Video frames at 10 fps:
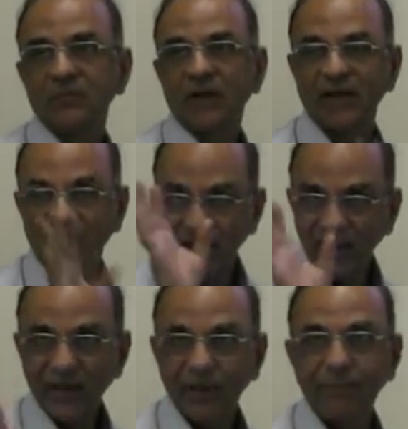And again,
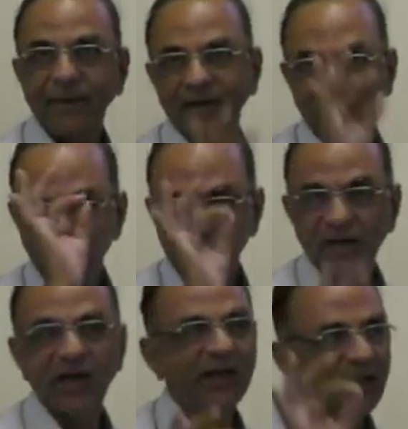I repeat, it's
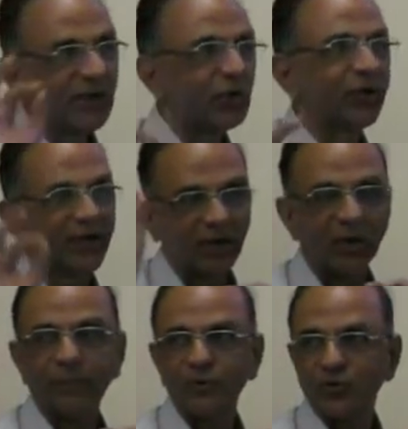rarely that you get an
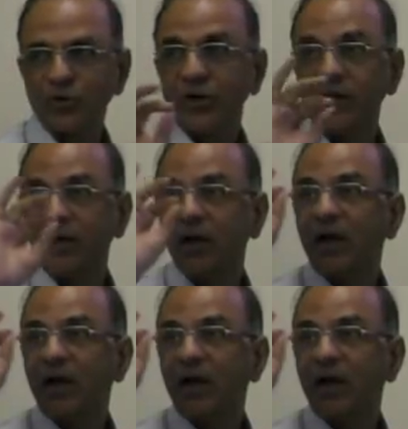opportunity